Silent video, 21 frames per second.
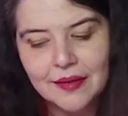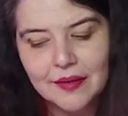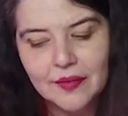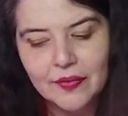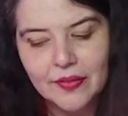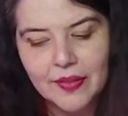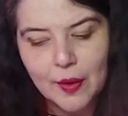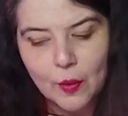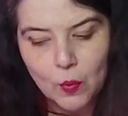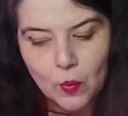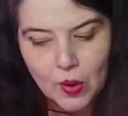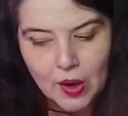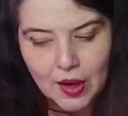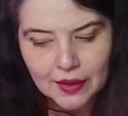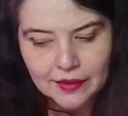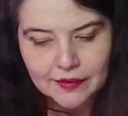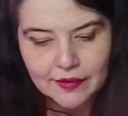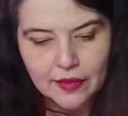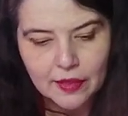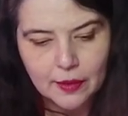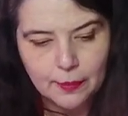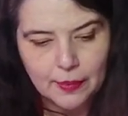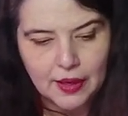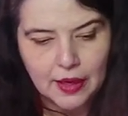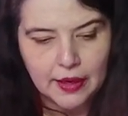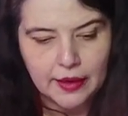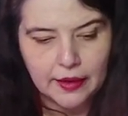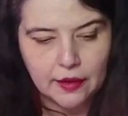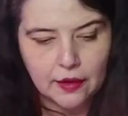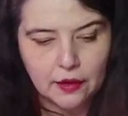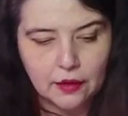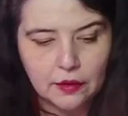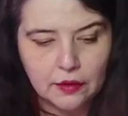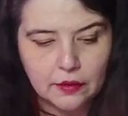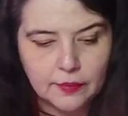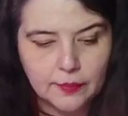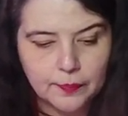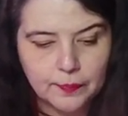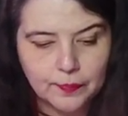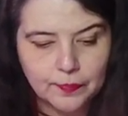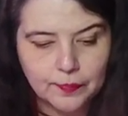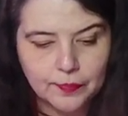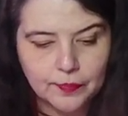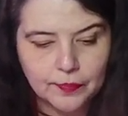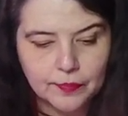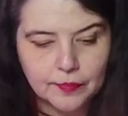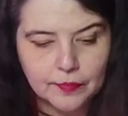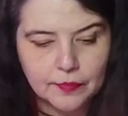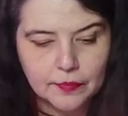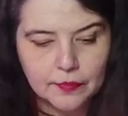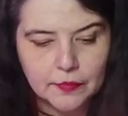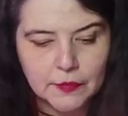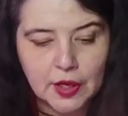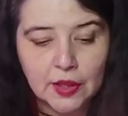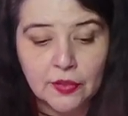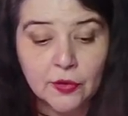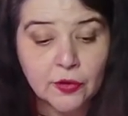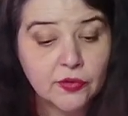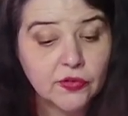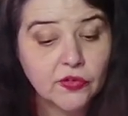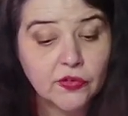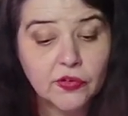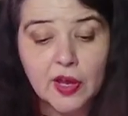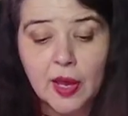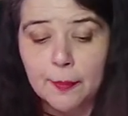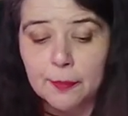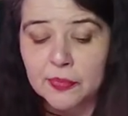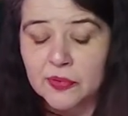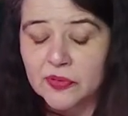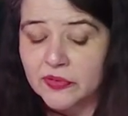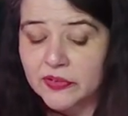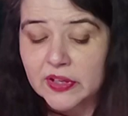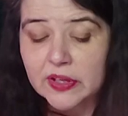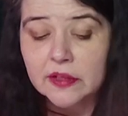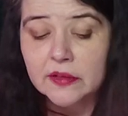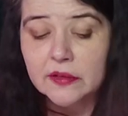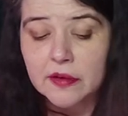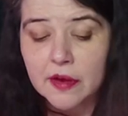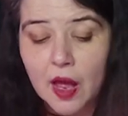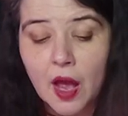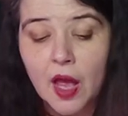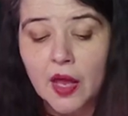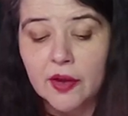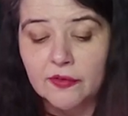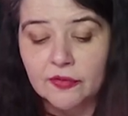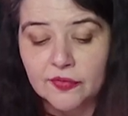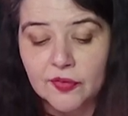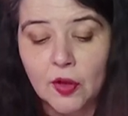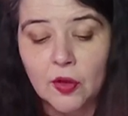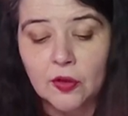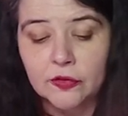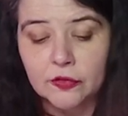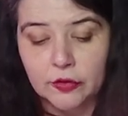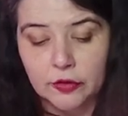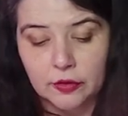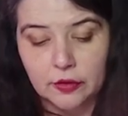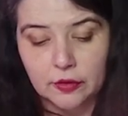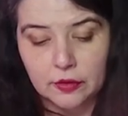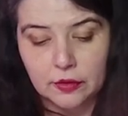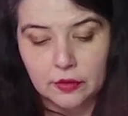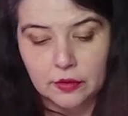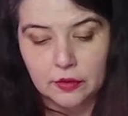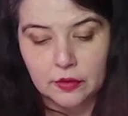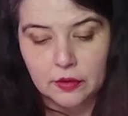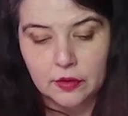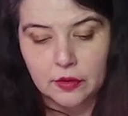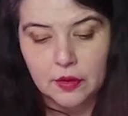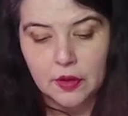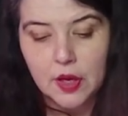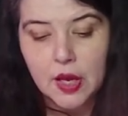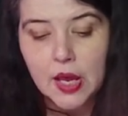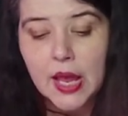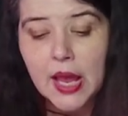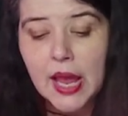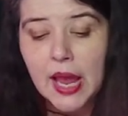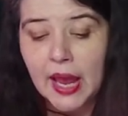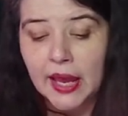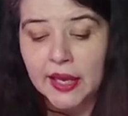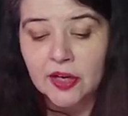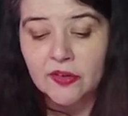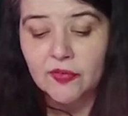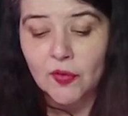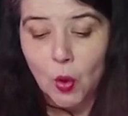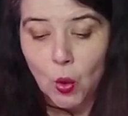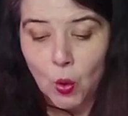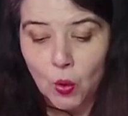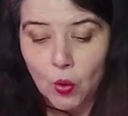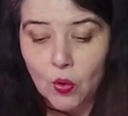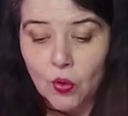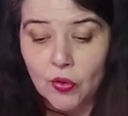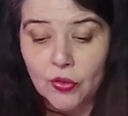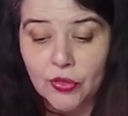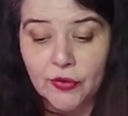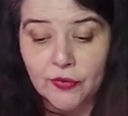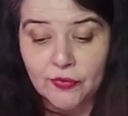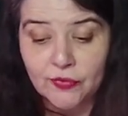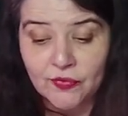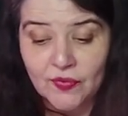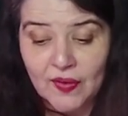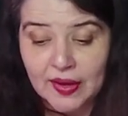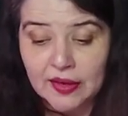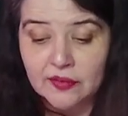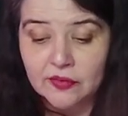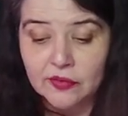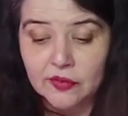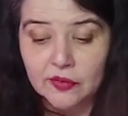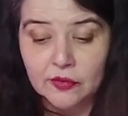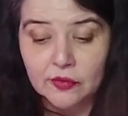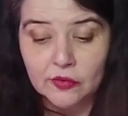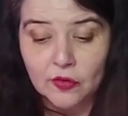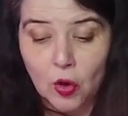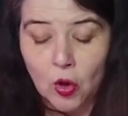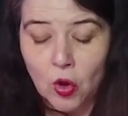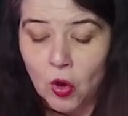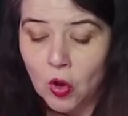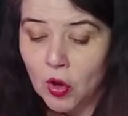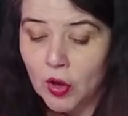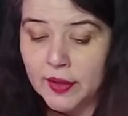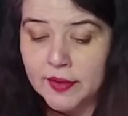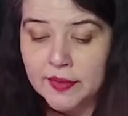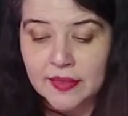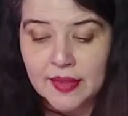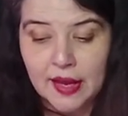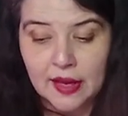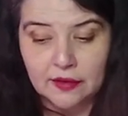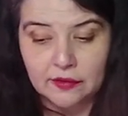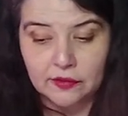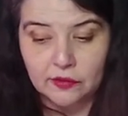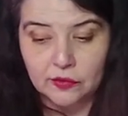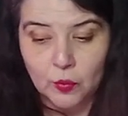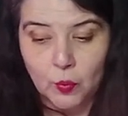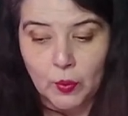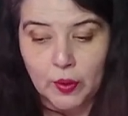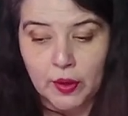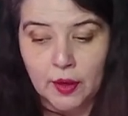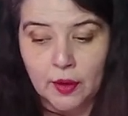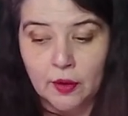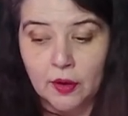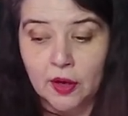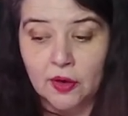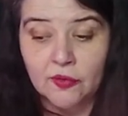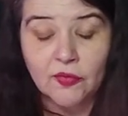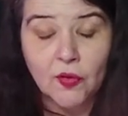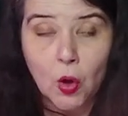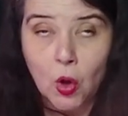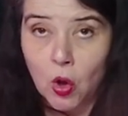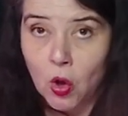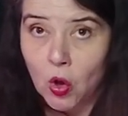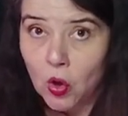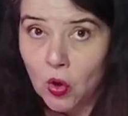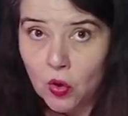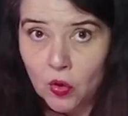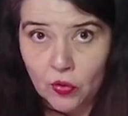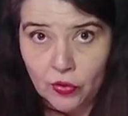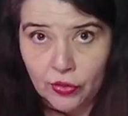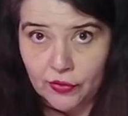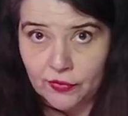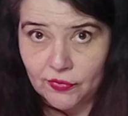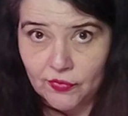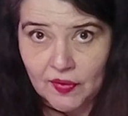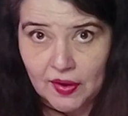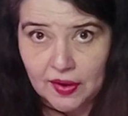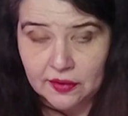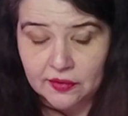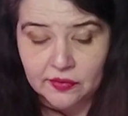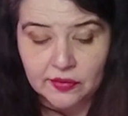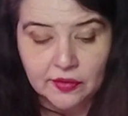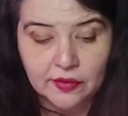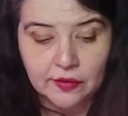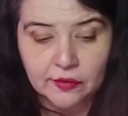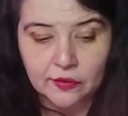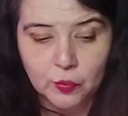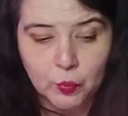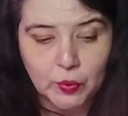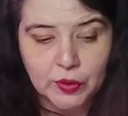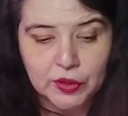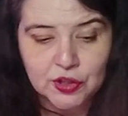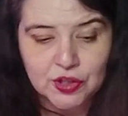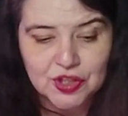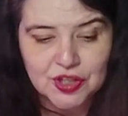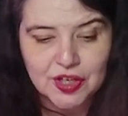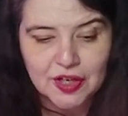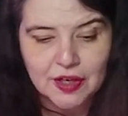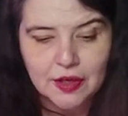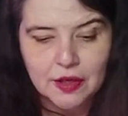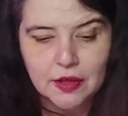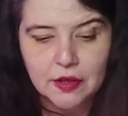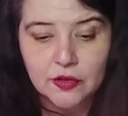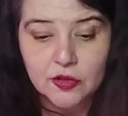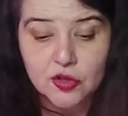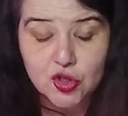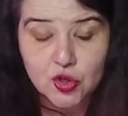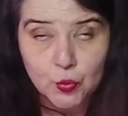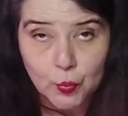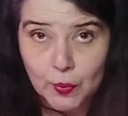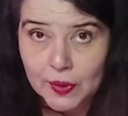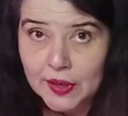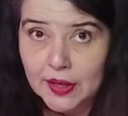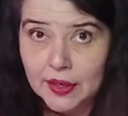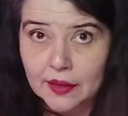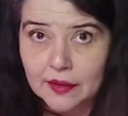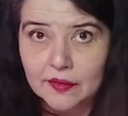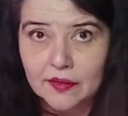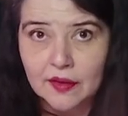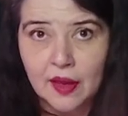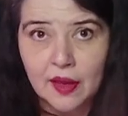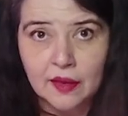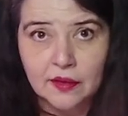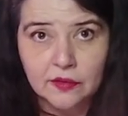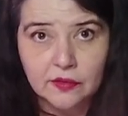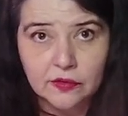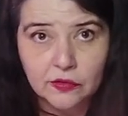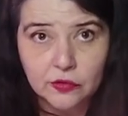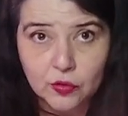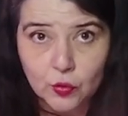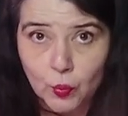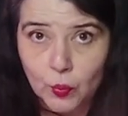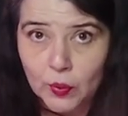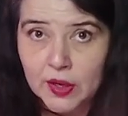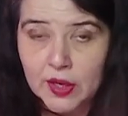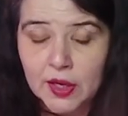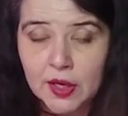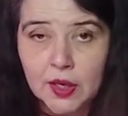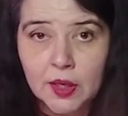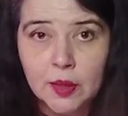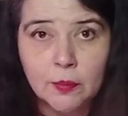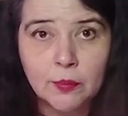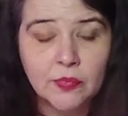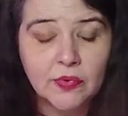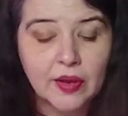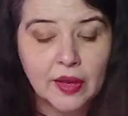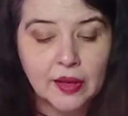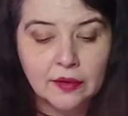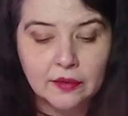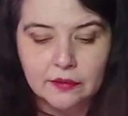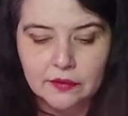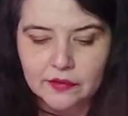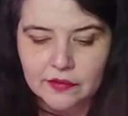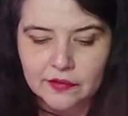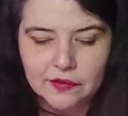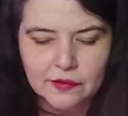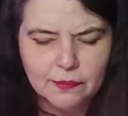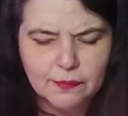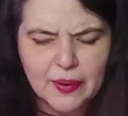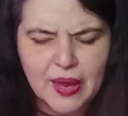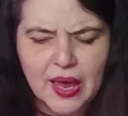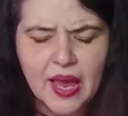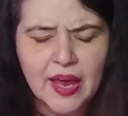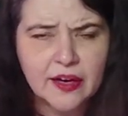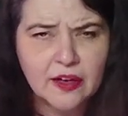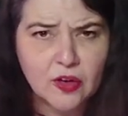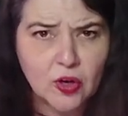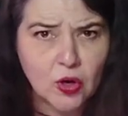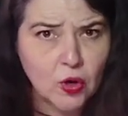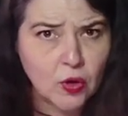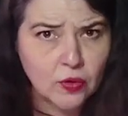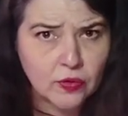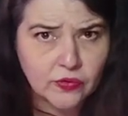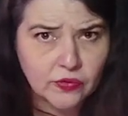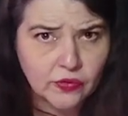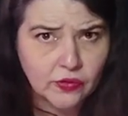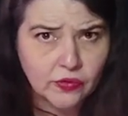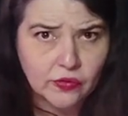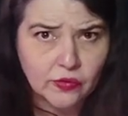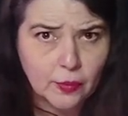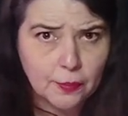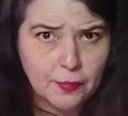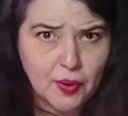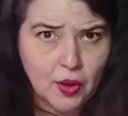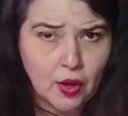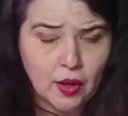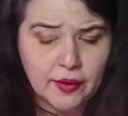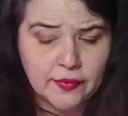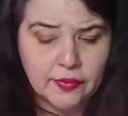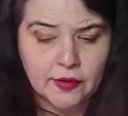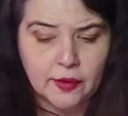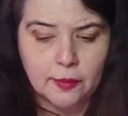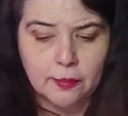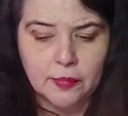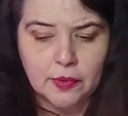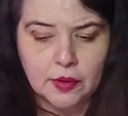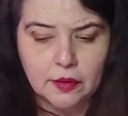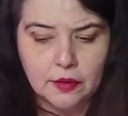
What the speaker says: They walked to the pyre, and their step did not falter. And of all the faces on that square, of all the faces which shrieked and screamed and spat curses upon them,